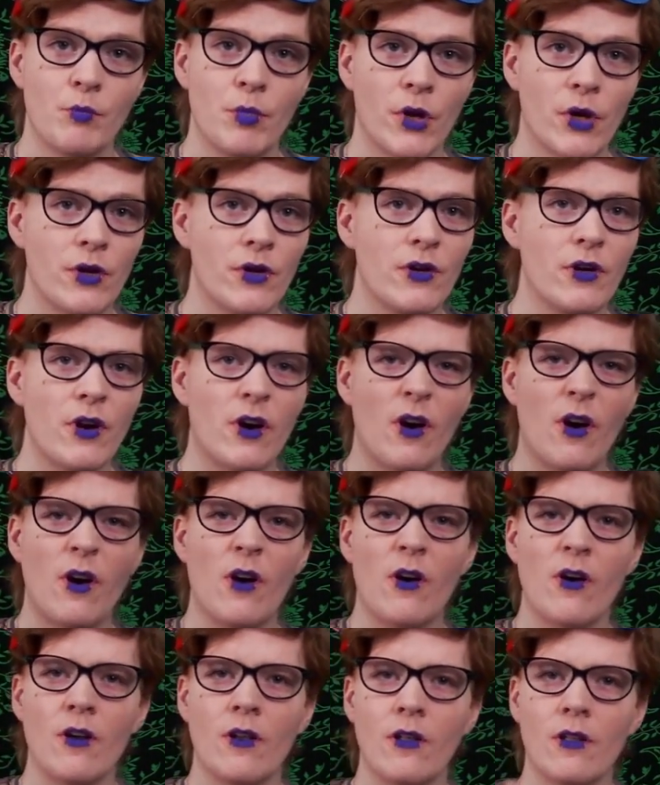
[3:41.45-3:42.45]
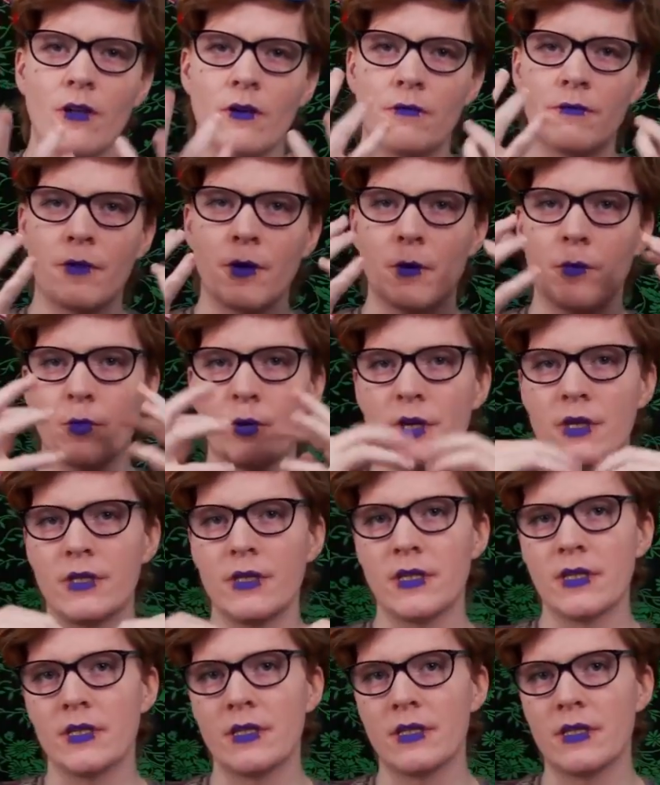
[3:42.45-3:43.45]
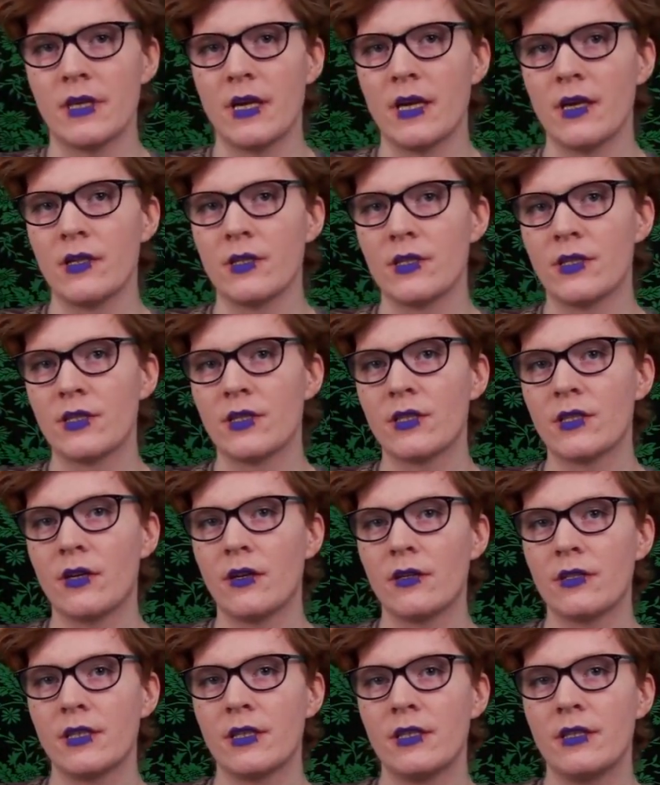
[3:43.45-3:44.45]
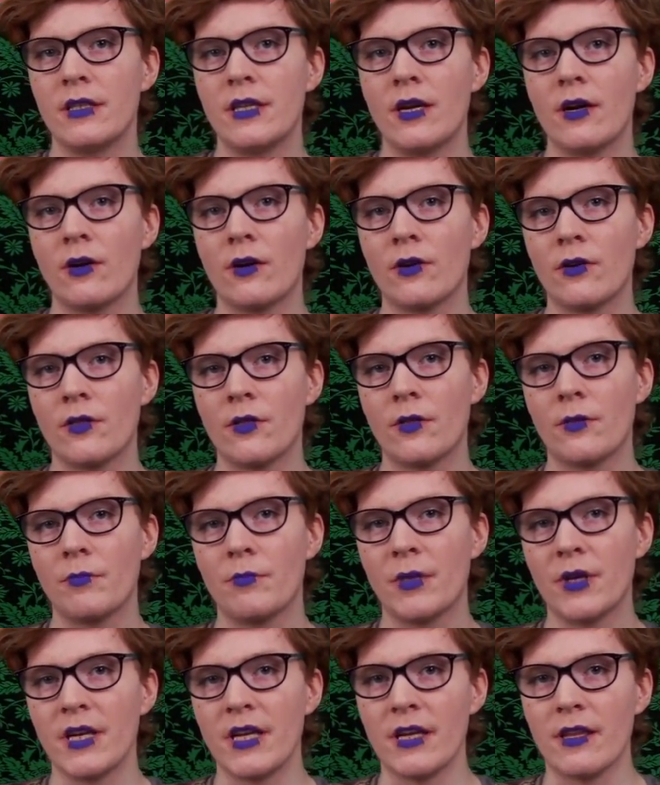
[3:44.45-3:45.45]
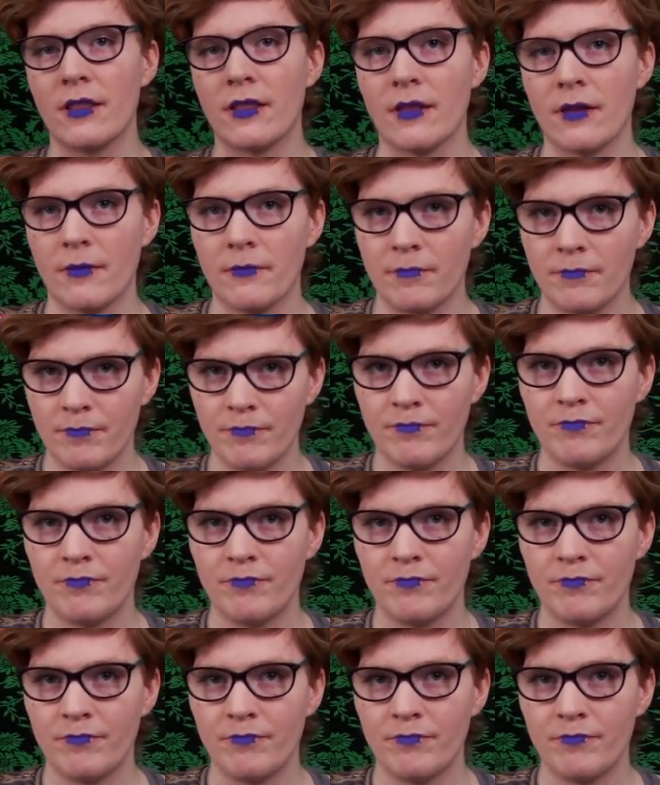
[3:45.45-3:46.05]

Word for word: burned all of their bridges and salted the earth beneath them.